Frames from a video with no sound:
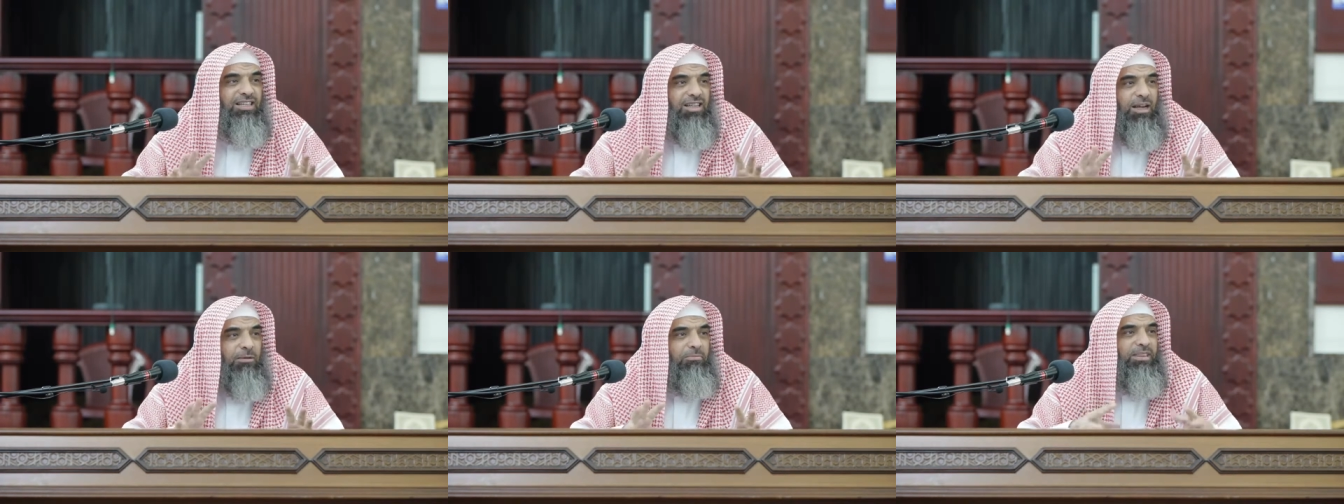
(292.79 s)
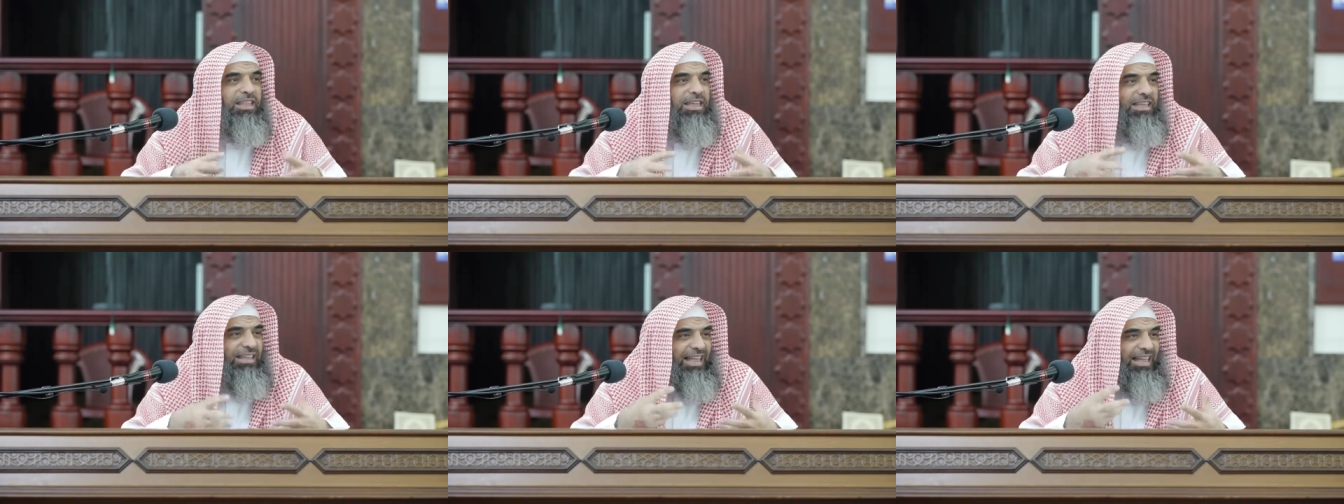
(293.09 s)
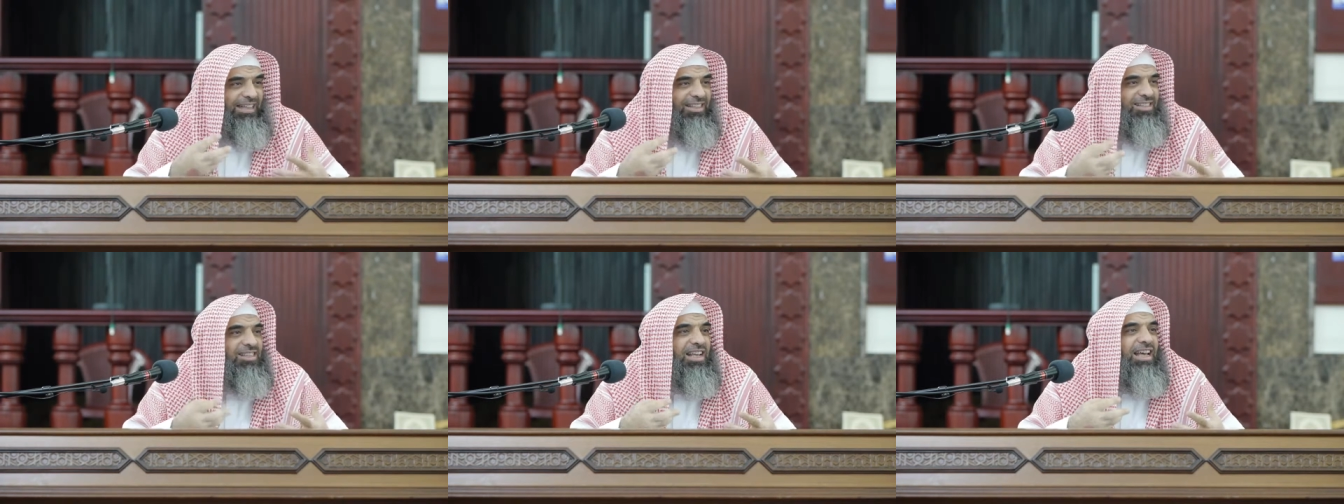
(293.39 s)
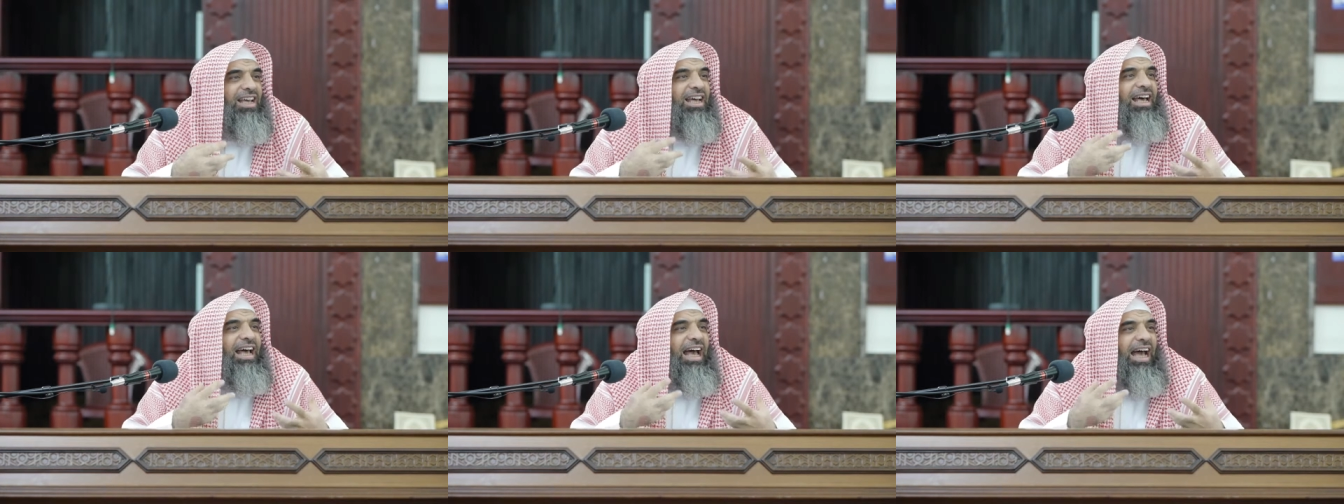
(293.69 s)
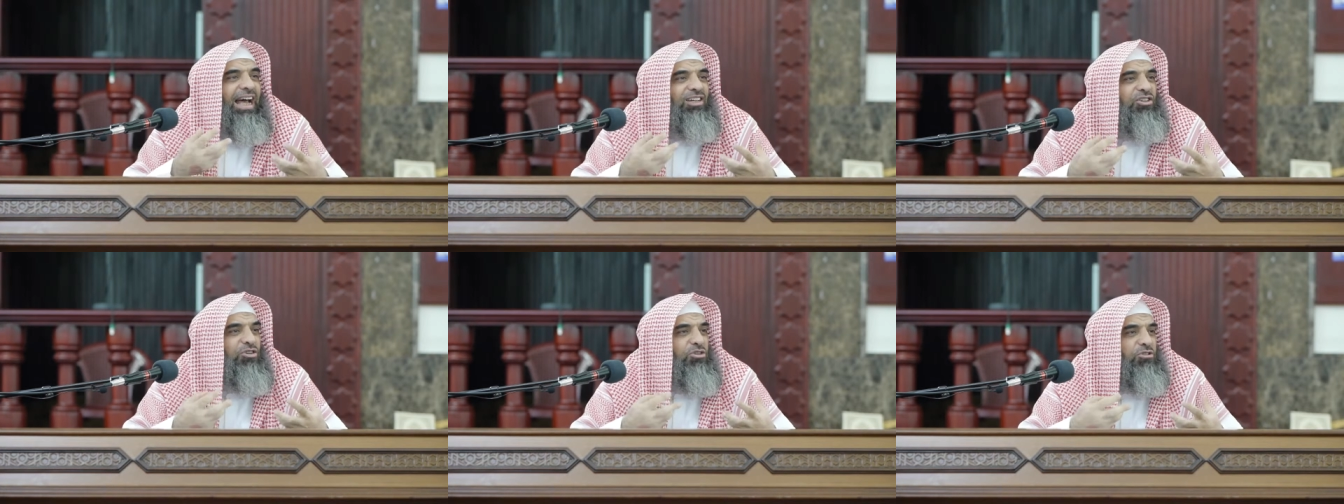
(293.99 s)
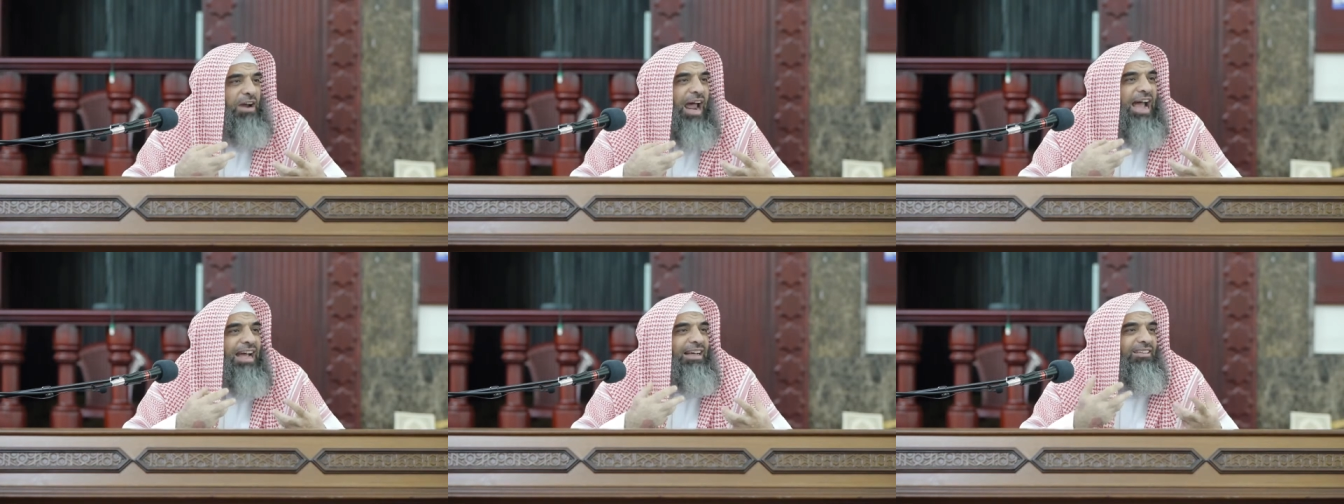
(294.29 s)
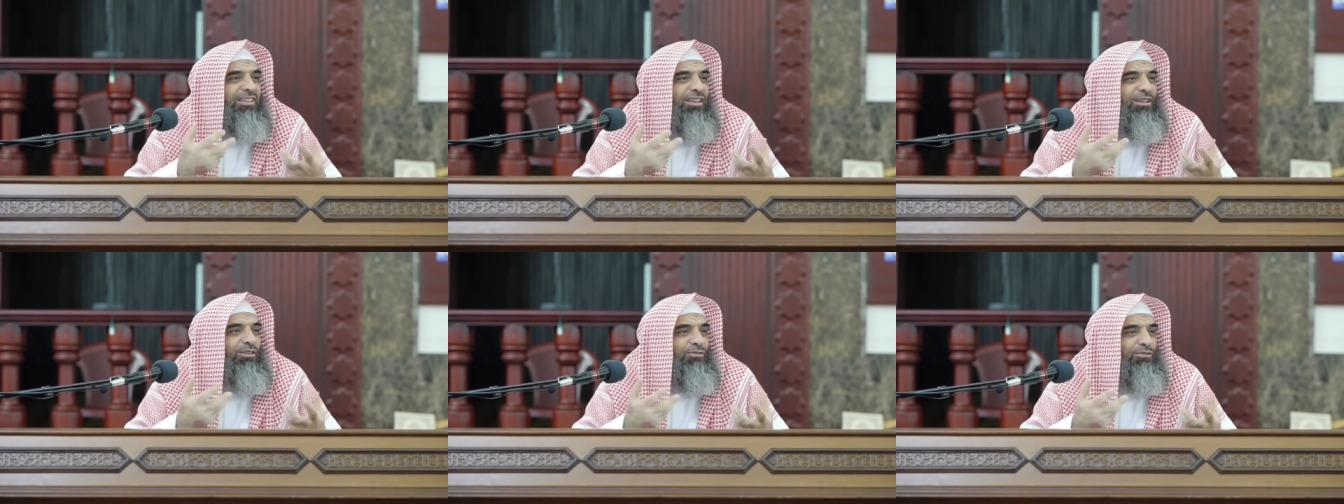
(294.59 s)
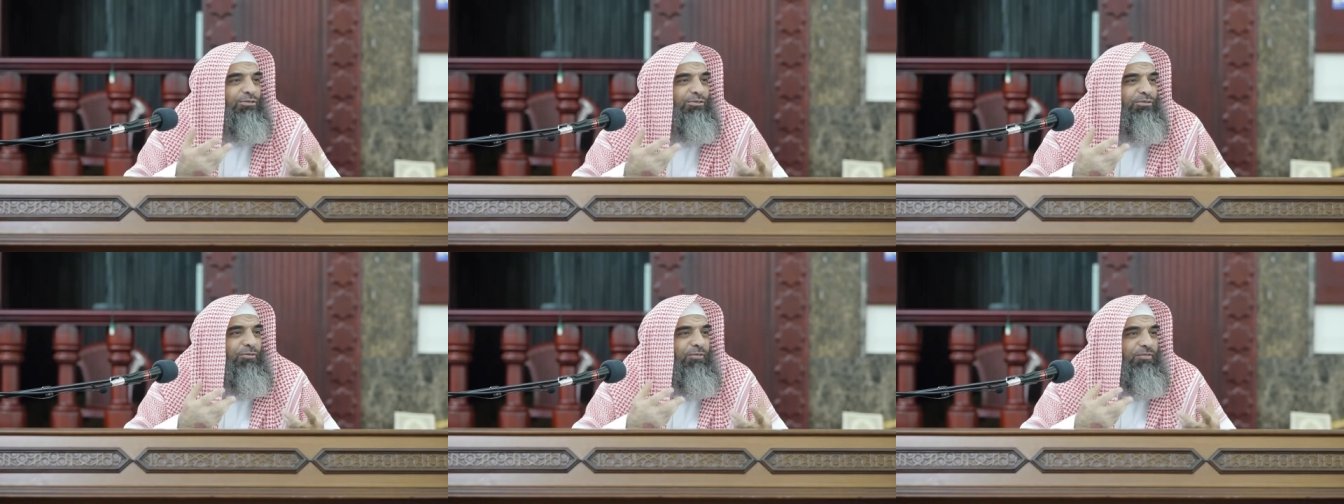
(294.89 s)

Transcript: Something that's attractive,